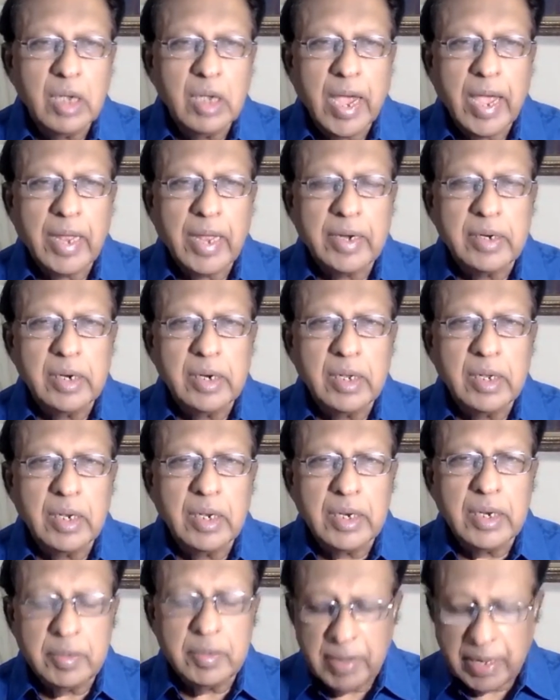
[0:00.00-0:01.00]
and uh,
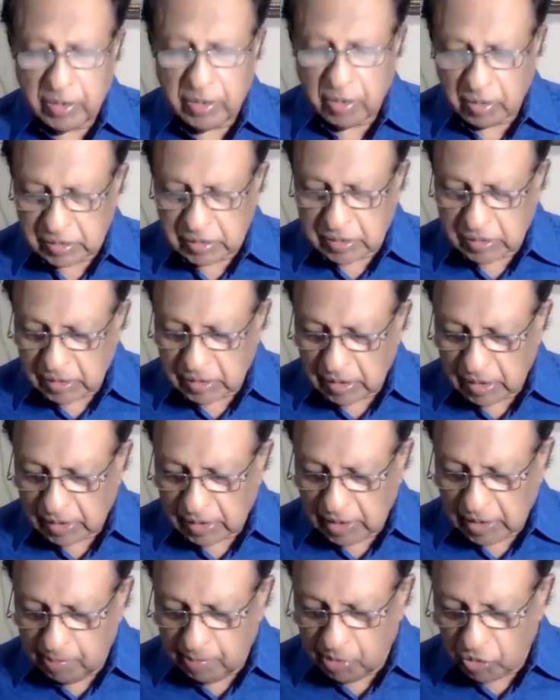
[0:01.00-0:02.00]
it may not uh,
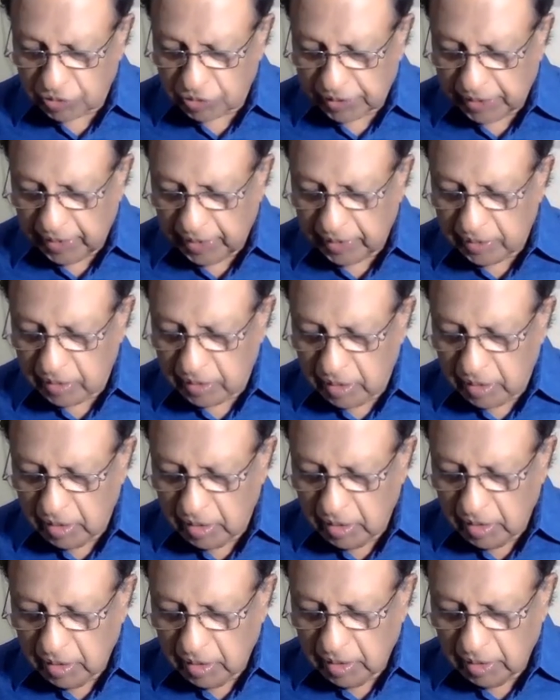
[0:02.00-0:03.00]
come out again,
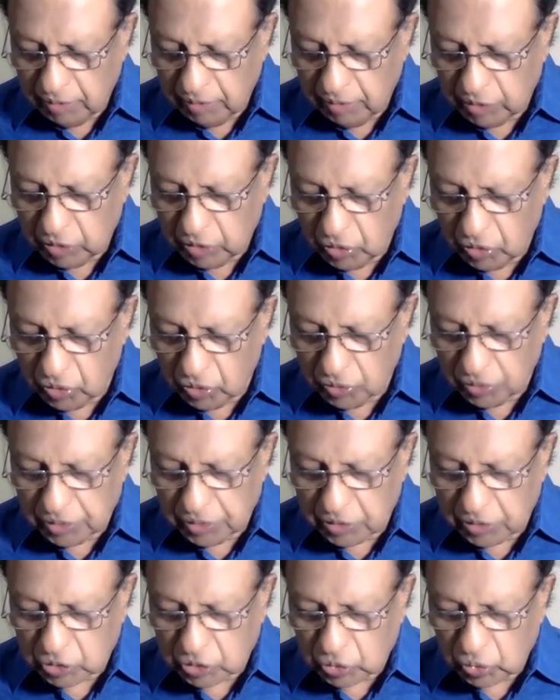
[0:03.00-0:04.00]
even though
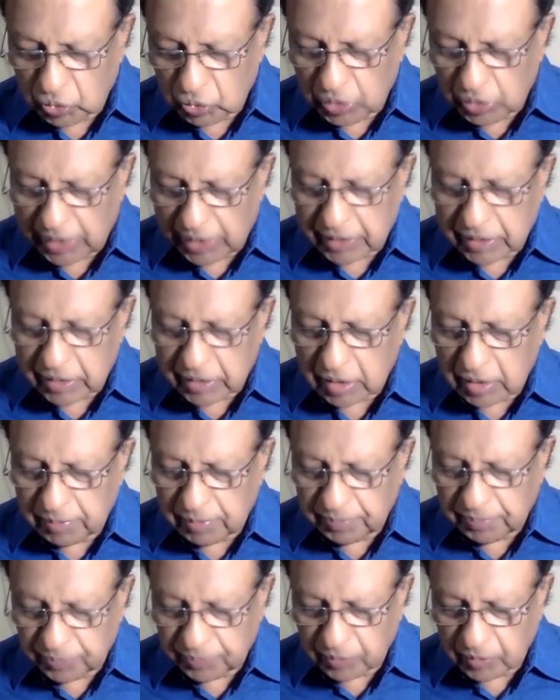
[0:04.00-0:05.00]
it is true that
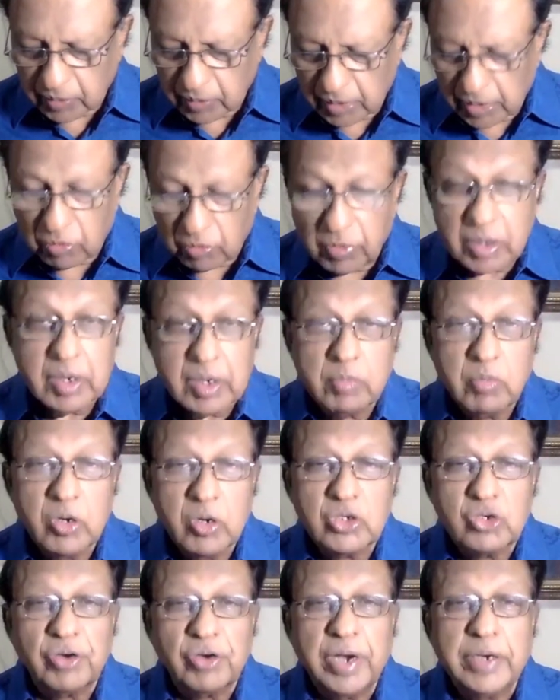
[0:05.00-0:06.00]
um, there were
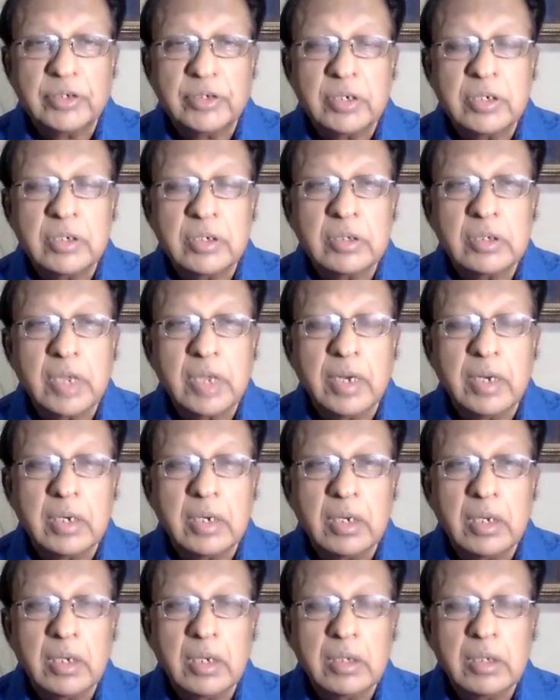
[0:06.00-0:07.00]
demonstrations
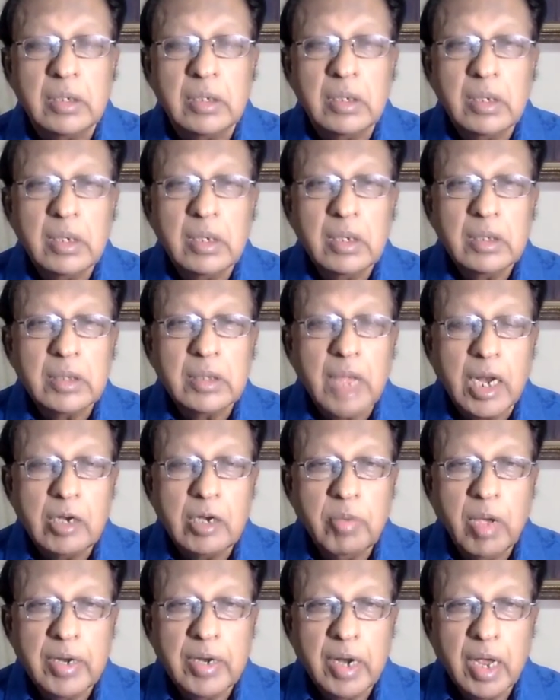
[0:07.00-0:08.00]
and uh,
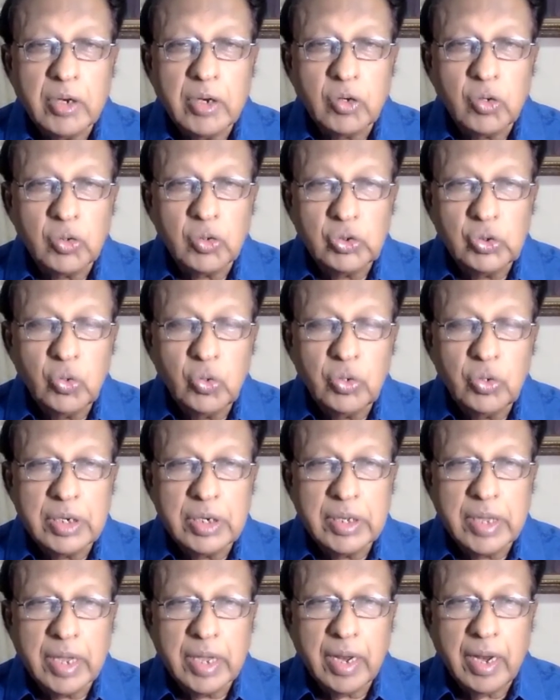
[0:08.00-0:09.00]
Taliban had to shoot
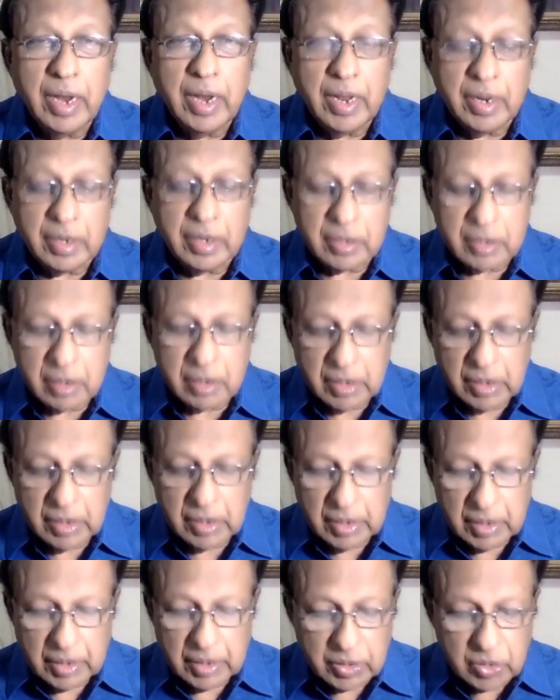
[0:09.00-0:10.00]
in the air
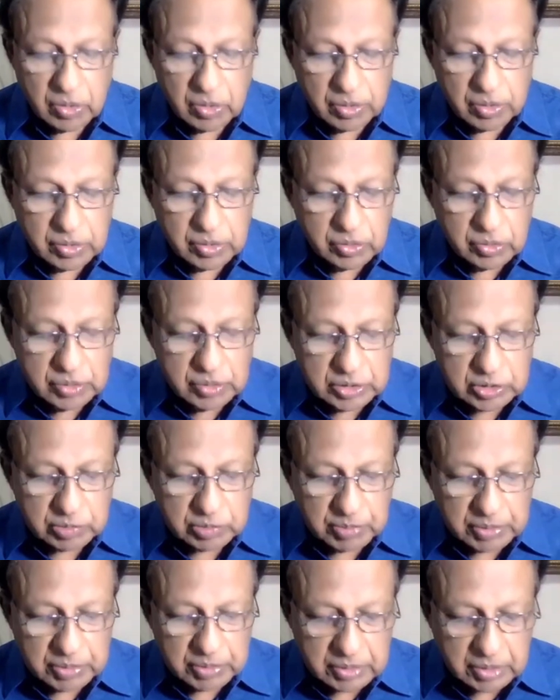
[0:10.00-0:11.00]
in order to
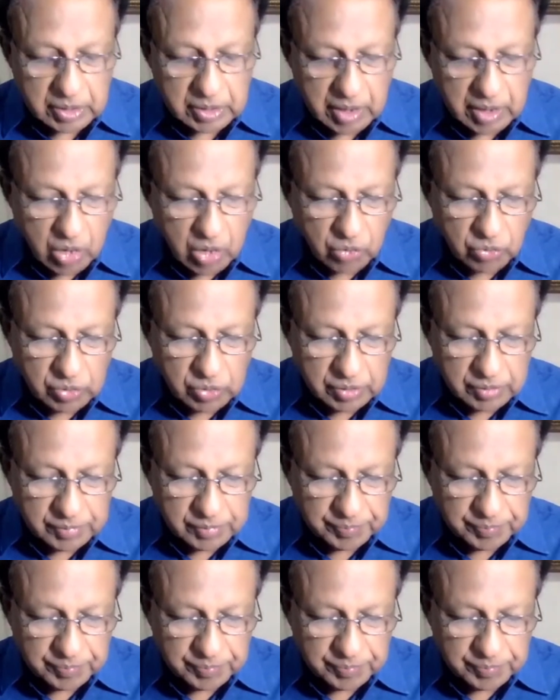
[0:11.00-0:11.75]
disperse the crowd.